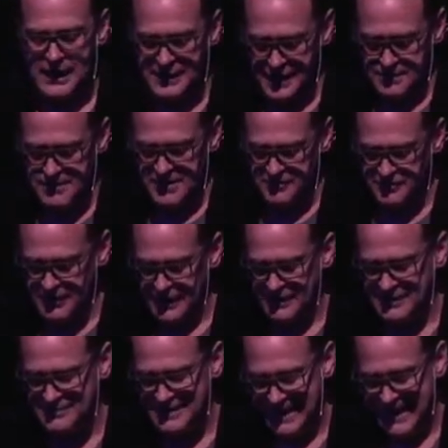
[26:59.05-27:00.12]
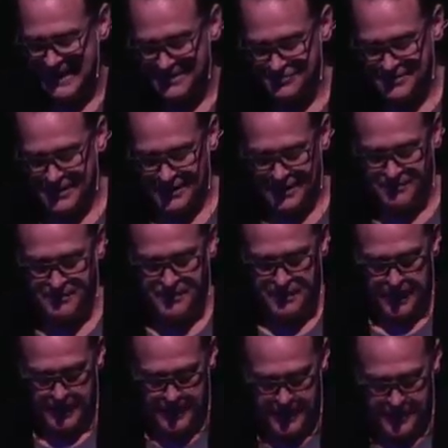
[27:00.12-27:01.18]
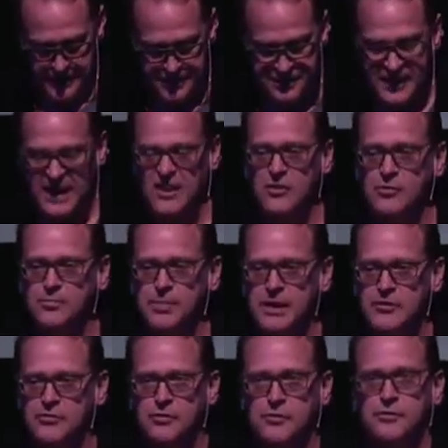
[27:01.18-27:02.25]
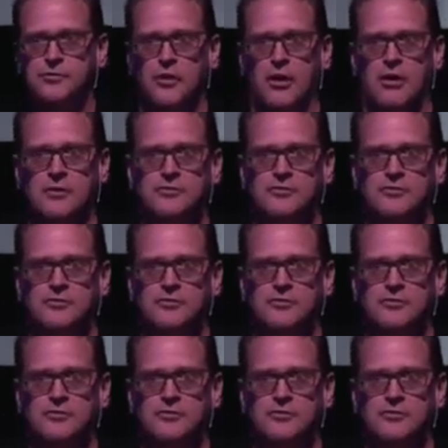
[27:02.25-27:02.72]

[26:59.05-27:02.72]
and let me say this ahead of time, these pictures are